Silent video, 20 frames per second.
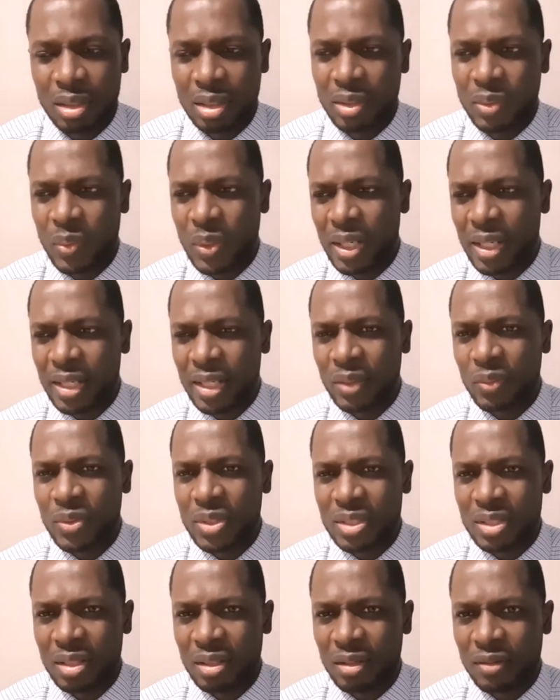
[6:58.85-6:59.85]
while I
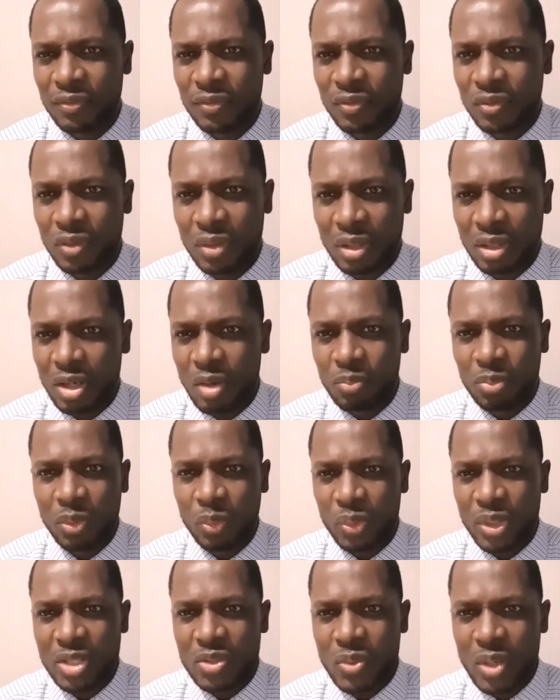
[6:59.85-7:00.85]
was there for a couple of
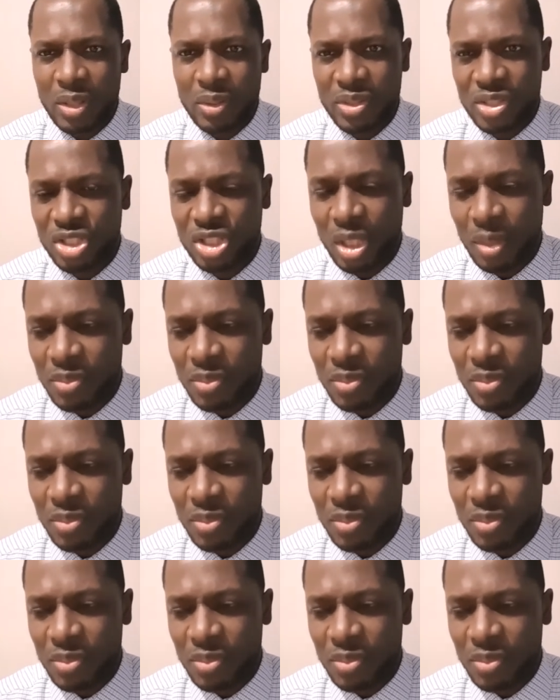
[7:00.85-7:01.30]
weeks while I was job